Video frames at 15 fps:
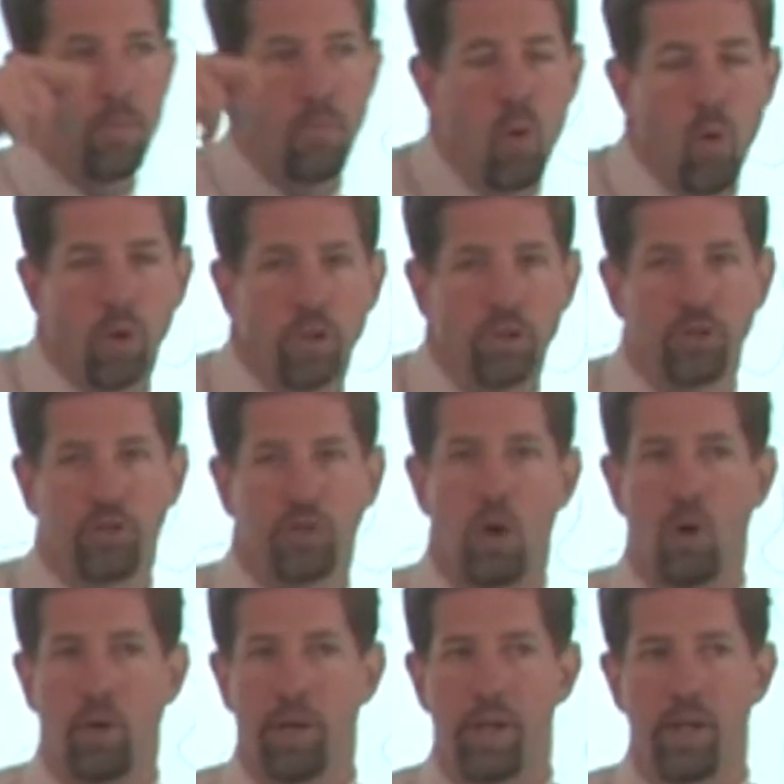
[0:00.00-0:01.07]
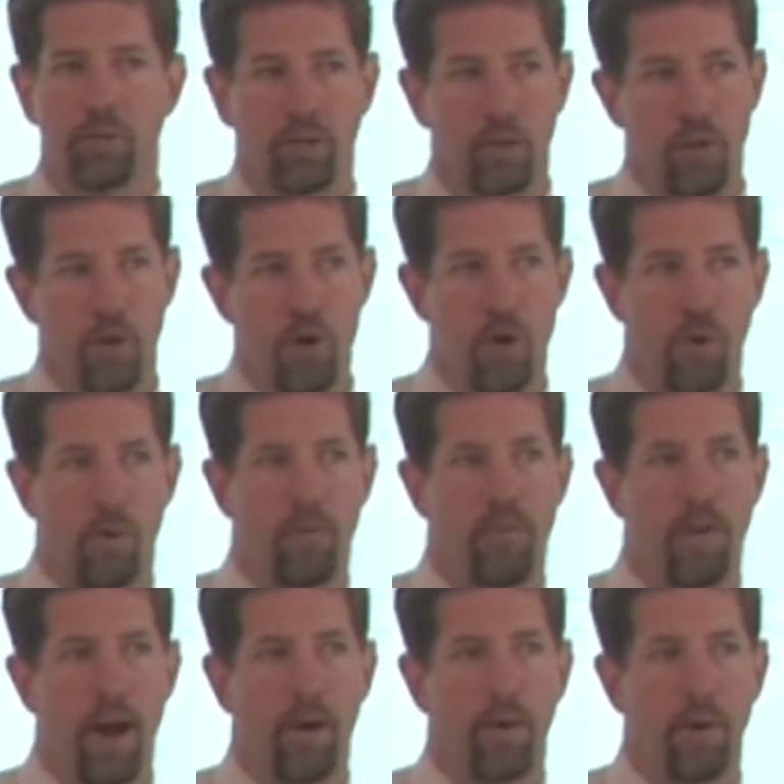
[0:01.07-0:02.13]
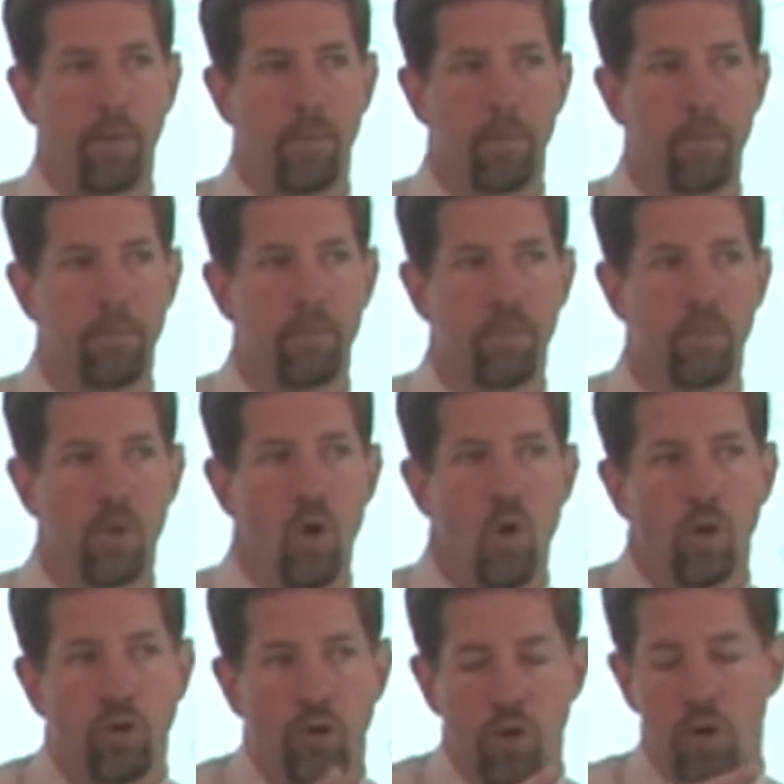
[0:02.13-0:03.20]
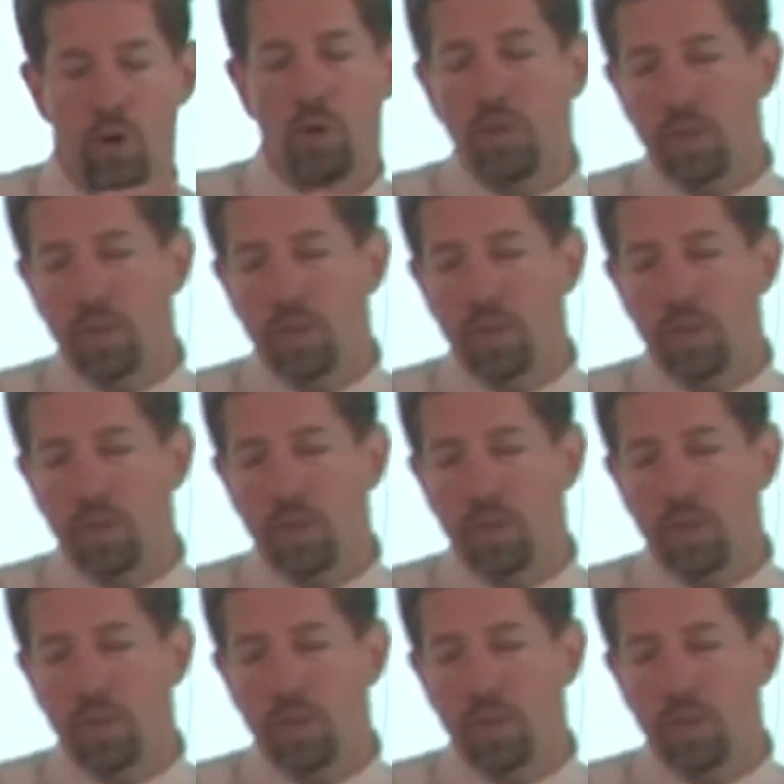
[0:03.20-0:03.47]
important salt is to the neural firing? Do you